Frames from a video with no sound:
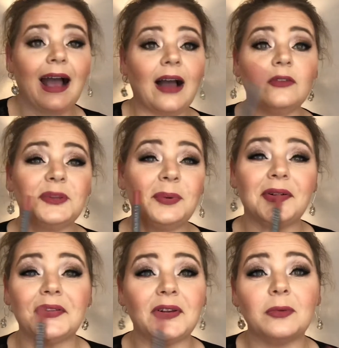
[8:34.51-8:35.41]
I only put
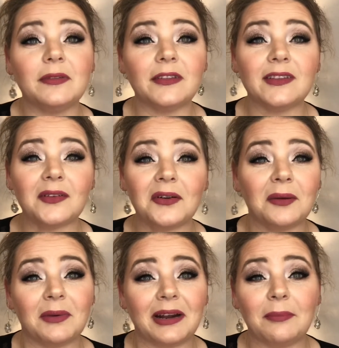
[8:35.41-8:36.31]
a little bit of this
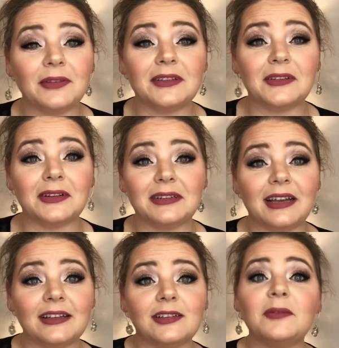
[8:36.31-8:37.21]
on when I put this on
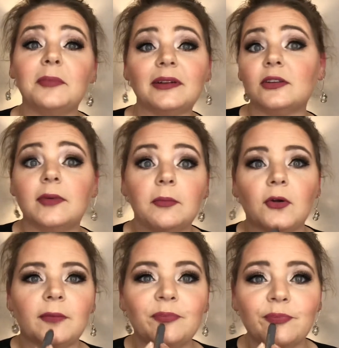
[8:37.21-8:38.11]
today, so I'm going to put a little bit more.